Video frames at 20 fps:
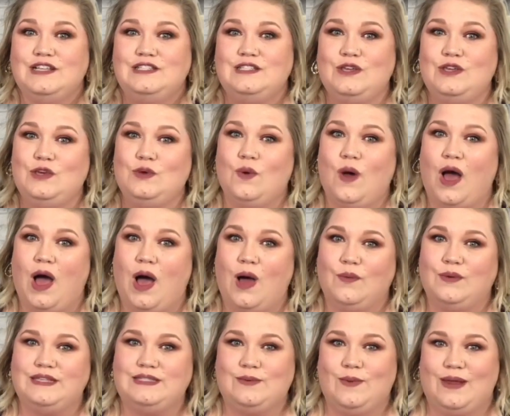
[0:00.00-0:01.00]
So you
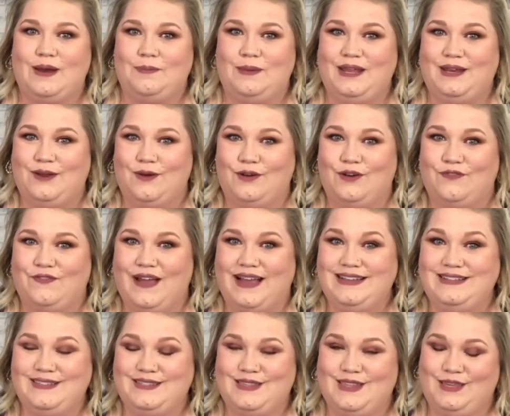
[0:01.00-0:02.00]
always want to be
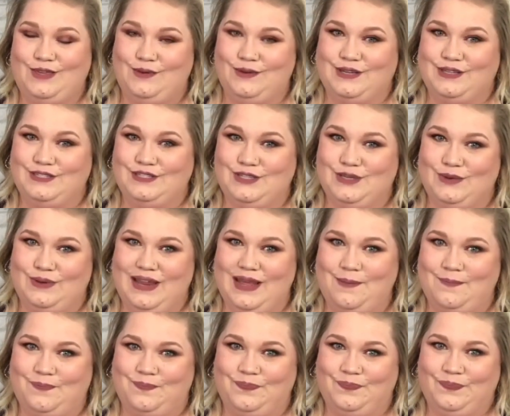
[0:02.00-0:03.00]
notified so that you can tune
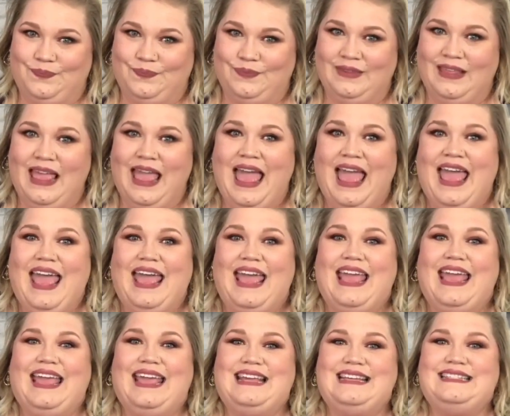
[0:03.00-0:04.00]
in.
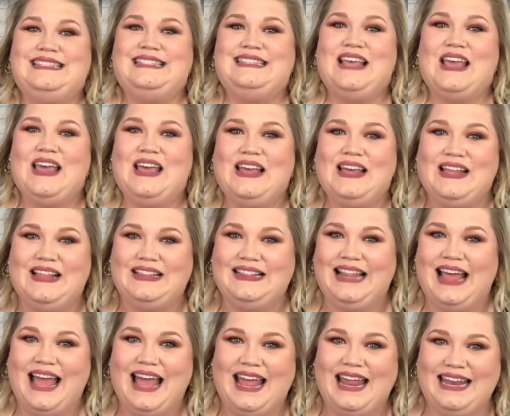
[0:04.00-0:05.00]

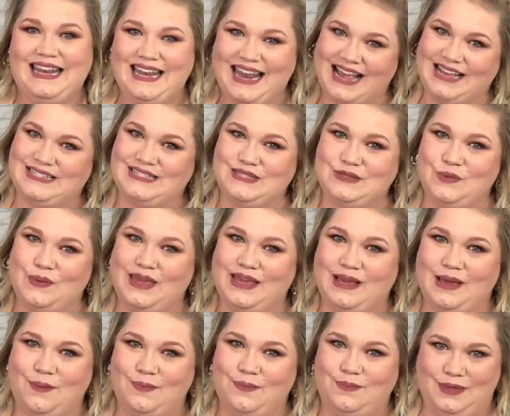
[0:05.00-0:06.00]
Until next
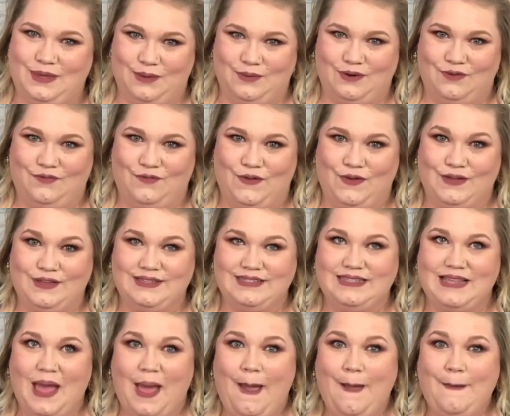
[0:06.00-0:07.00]
week, beautifuls,
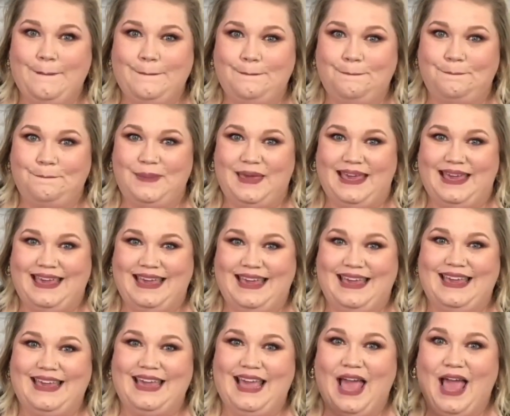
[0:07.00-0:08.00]

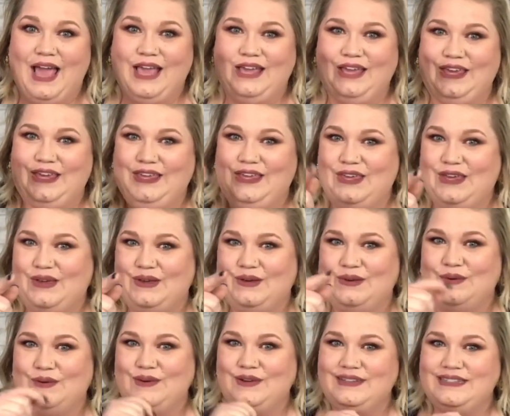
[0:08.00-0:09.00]
be
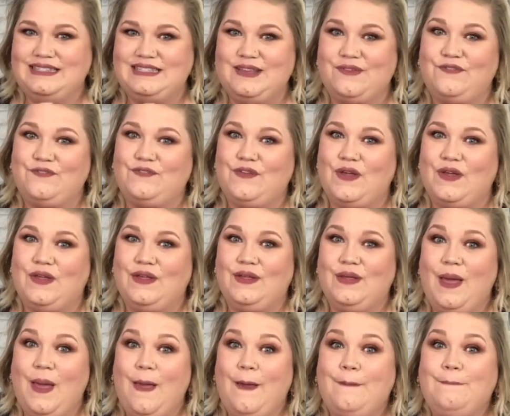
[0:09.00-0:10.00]

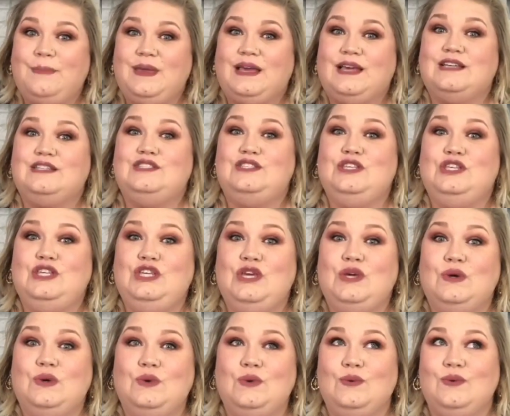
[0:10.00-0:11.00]
beautiful because
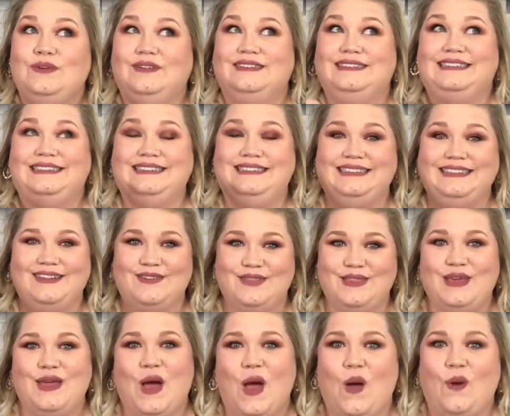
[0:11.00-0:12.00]
you're
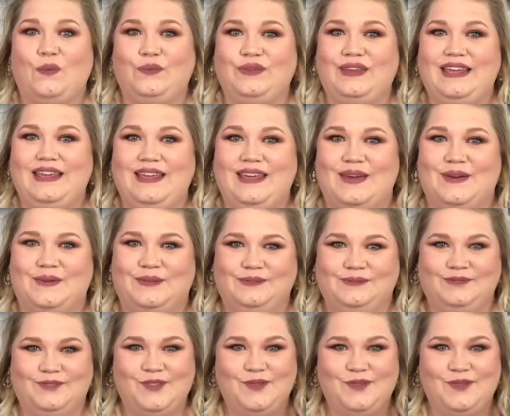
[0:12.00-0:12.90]
the only you.